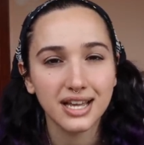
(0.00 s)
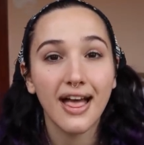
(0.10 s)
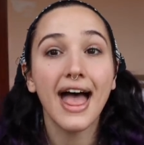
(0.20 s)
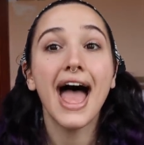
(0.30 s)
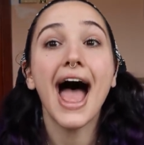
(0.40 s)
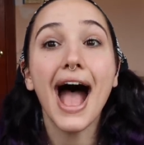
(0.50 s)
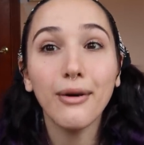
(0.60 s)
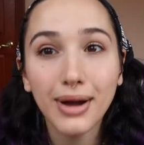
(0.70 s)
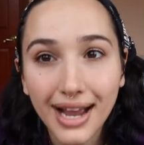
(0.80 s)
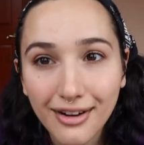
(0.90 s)

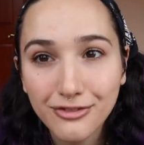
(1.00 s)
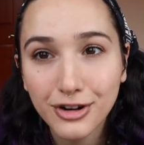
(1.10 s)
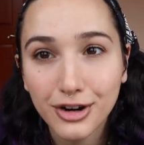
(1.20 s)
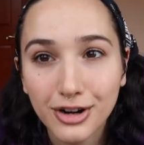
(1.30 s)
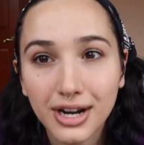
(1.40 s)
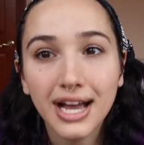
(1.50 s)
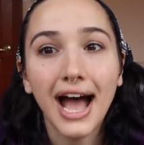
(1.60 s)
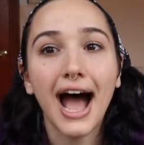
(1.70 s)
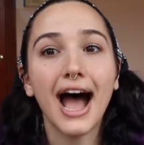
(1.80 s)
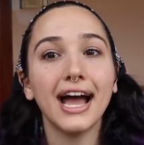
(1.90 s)
However,
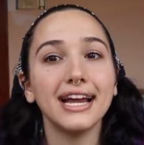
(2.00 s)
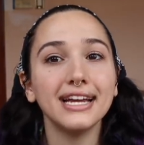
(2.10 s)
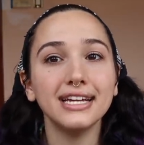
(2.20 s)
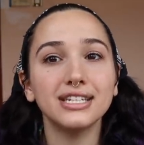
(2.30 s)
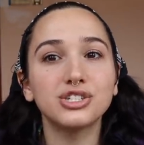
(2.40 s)
I